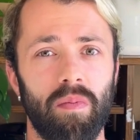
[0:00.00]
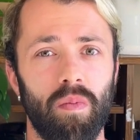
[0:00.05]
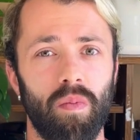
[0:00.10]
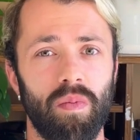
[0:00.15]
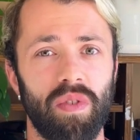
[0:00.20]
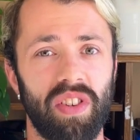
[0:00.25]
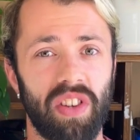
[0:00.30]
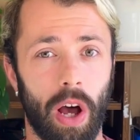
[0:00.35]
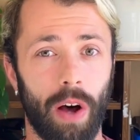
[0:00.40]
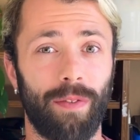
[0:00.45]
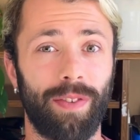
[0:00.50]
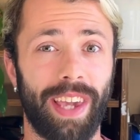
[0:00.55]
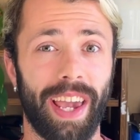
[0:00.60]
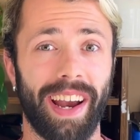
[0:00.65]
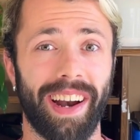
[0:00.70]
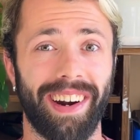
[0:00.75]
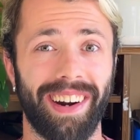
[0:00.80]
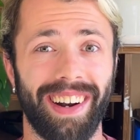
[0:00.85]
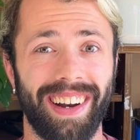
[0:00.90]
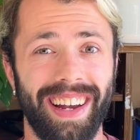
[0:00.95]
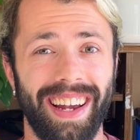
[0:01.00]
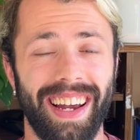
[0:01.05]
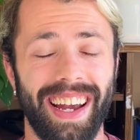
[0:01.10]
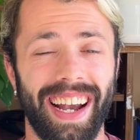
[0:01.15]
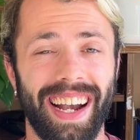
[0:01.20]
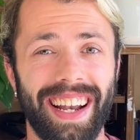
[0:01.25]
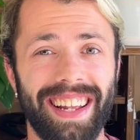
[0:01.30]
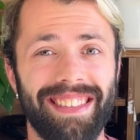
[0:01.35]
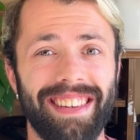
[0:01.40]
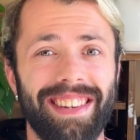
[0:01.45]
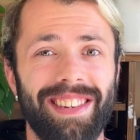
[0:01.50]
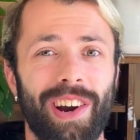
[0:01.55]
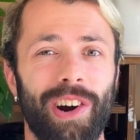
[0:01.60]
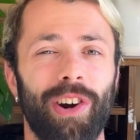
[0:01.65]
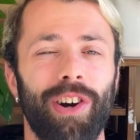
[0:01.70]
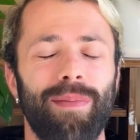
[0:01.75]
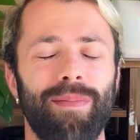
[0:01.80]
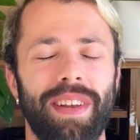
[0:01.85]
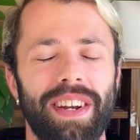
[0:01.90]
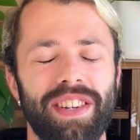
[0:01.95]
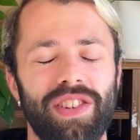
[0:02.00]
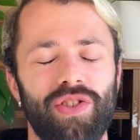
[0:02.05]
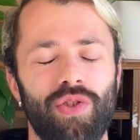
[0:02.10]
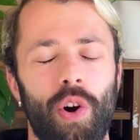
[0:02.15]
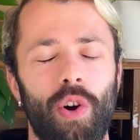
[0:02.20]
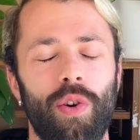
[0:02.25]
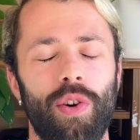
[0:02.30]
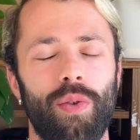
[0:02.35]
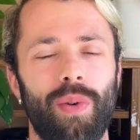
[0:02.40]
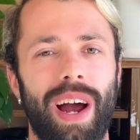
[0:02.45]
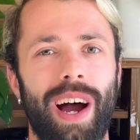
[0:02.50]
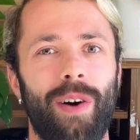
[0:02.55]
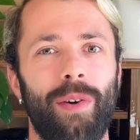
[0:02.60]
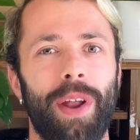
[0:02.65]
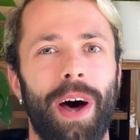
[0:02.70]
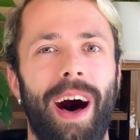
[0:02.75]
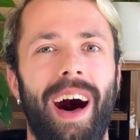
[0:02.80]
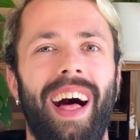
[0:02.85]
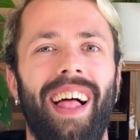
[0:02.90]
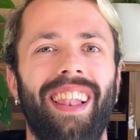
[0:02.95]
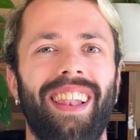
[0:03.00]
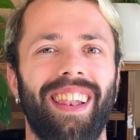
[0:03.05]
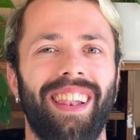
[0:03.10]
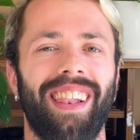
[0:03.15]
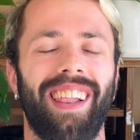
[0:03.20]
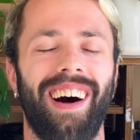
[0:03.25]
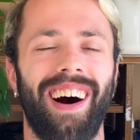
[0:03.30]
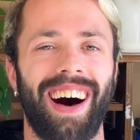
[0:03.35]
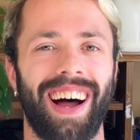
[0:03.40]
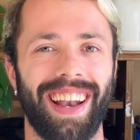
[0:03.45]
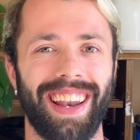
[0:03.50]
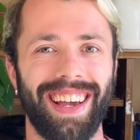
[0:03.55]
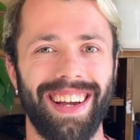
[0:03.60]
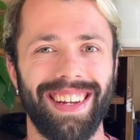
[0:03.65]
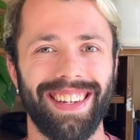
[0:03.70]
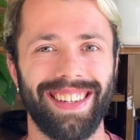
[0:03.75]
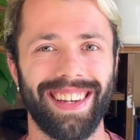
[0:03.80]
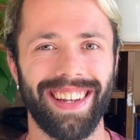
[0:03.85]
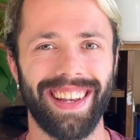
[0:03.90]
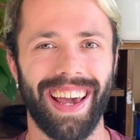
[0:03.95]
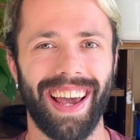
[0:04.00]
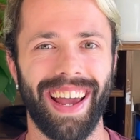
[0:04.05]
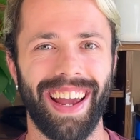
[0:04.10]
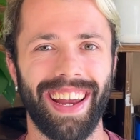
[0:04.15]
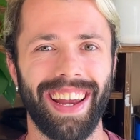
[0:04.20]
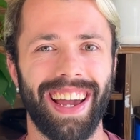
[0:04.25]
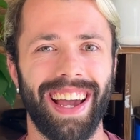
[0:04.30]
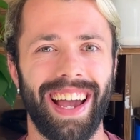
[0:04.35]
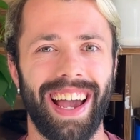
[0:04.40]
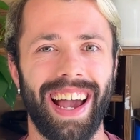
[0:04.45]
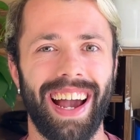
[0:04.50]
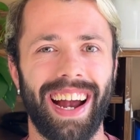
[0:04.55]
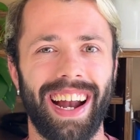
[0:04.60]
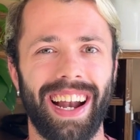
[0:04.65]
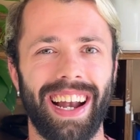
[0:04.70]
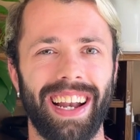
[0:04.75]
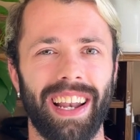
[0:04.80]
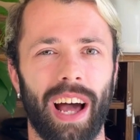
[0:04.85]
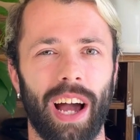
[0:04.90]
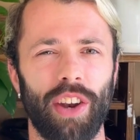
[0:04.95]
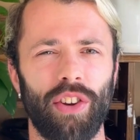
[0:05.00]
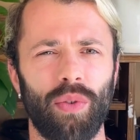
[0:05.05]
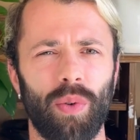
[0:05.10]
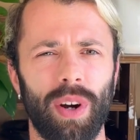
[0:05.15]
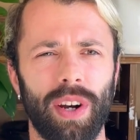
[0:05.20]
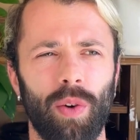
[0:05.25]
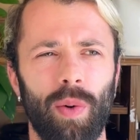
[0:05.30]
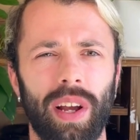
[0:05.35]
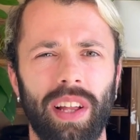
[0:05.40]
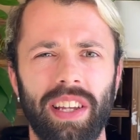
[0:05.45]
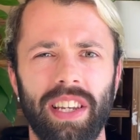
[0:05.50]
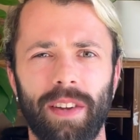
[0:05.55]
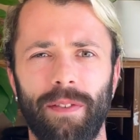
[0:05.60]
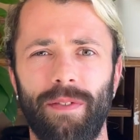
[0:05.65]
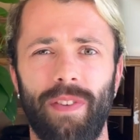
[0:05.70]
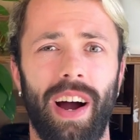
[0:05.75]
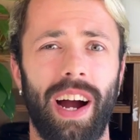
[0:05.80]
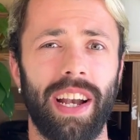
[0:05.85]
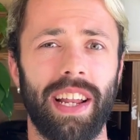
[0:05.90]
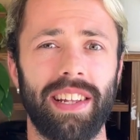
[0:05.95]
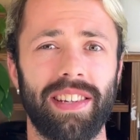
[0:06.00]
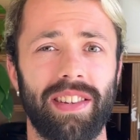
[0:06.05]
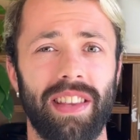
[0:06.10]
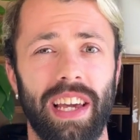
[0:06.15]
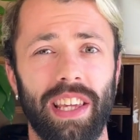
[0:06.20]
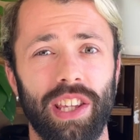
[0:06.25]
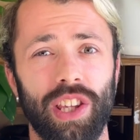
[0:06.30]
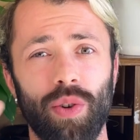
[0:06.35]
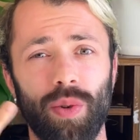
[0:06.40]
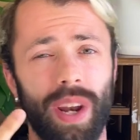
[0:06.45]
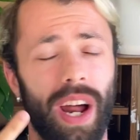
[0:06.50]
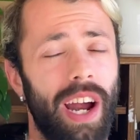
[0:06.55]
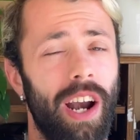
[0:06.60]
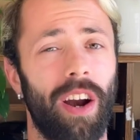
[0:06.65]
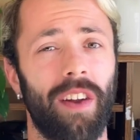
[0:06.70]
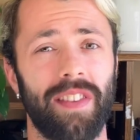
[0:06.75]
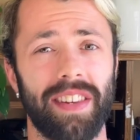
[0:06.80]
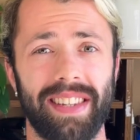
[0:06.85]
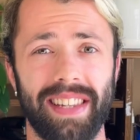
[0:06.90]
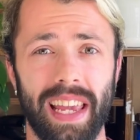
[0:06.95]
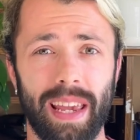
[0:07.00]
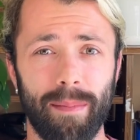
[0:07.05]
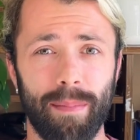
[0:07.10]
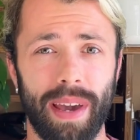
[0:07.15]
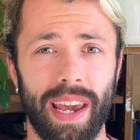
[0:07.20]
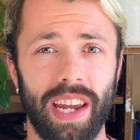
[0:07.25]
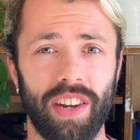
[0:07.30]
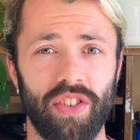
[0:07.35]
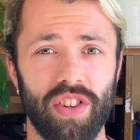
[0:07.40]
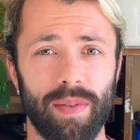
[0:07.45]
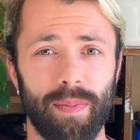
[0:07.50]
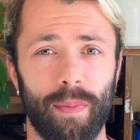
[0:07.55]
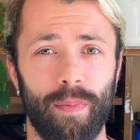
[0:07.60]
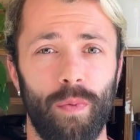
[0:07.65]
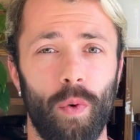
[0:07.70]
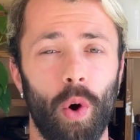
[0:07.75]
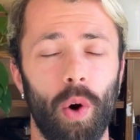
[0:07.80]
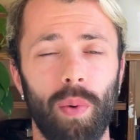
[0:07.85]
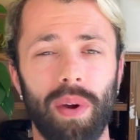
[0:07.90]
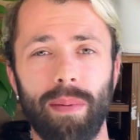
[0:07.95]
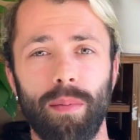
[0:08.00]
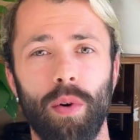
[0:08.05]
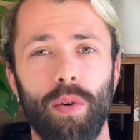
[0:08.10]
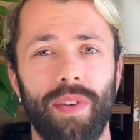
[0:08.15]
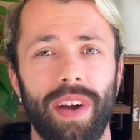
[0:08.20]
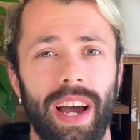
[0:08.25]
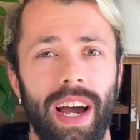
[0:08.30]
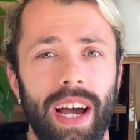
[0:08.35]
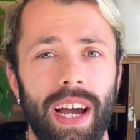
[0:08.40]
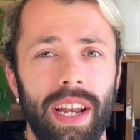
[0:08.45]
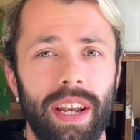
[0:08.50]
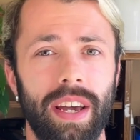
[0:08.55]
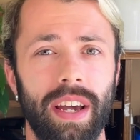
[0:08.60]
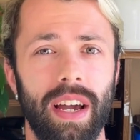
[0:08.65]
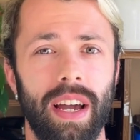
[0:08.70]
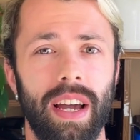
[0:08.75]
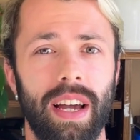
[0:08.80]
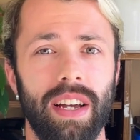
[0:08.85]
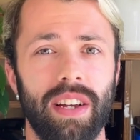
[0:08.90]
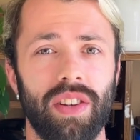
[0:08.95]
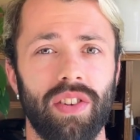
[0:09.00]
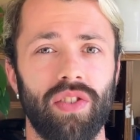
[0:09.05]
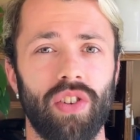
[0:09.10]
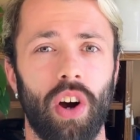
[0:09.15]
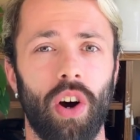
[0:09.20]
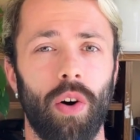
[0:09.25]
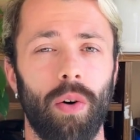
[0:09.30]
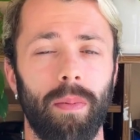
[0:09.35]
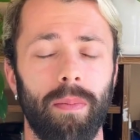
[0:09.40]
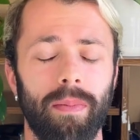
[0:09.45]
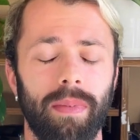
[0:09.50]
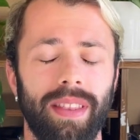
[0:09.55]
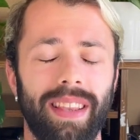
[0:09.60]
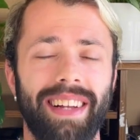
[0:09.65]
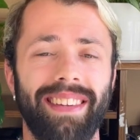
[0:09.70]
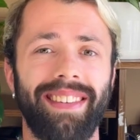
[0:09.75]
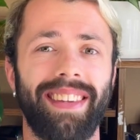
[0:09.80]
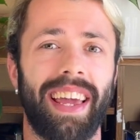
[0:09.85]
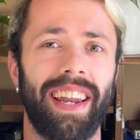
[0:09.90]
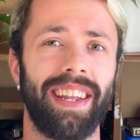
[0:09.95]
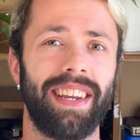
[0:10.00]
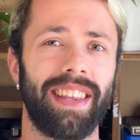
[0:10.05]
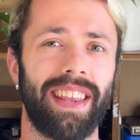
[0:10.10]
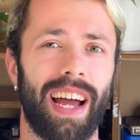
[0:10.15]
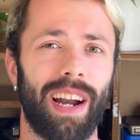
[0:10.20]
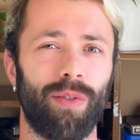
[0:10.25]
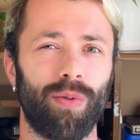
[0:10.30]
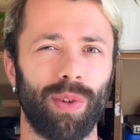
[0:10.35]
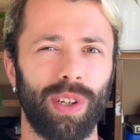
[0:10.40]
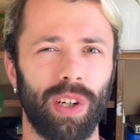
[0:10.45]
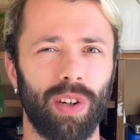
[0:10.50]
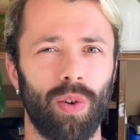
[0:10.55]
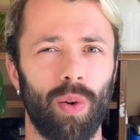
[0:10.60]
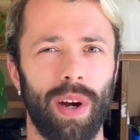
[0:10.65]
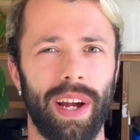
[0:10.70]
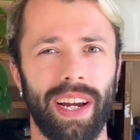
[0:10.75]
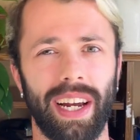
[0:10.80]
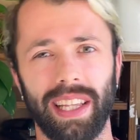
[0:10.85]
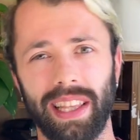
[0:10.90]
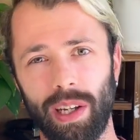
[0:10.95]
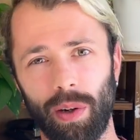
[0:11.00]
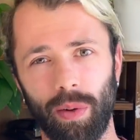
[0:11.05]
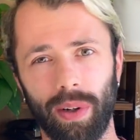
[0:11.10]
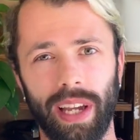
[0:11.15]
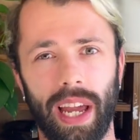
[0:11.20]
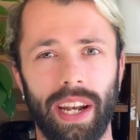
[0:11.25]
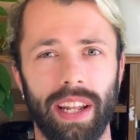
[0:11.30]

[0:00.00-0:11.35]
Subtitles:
self-care. It is a term that is thrown around a lot today, and I just want to quickly define it so that you and I are on the same pages before we move ahead. So let's get into that real quick, and then we'll get